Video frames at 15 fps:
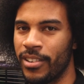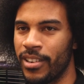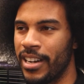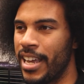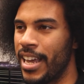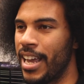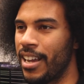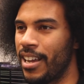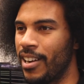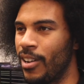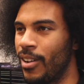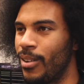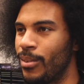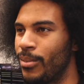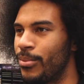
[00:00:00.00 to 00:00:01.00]
on a
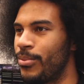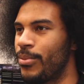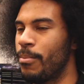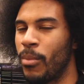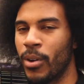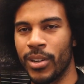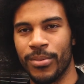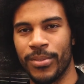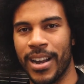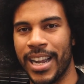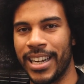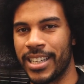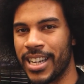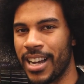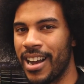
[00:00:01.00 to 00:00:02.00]
lot of
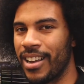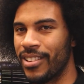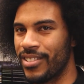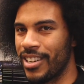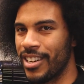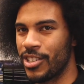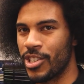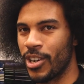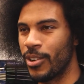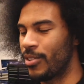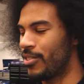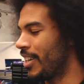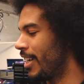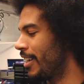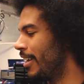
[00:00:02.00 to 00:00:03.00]
modified cars in the show
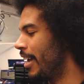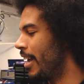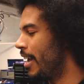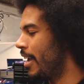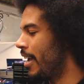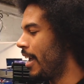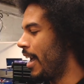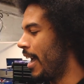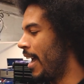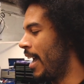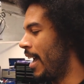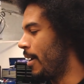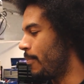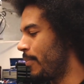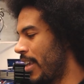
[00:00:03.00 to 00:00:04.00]
scene,
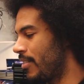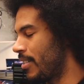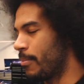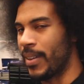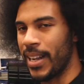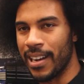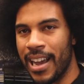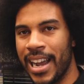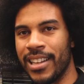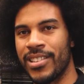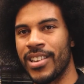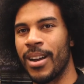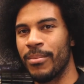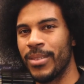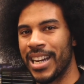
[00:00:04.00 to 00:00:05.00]
they simply
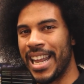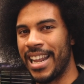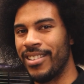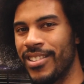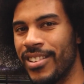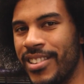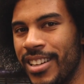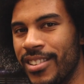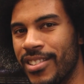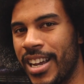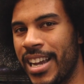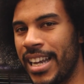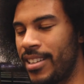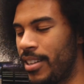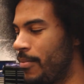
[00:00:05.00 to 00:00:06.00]
light up the lenses
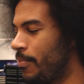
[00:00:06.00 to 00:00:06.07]
inside.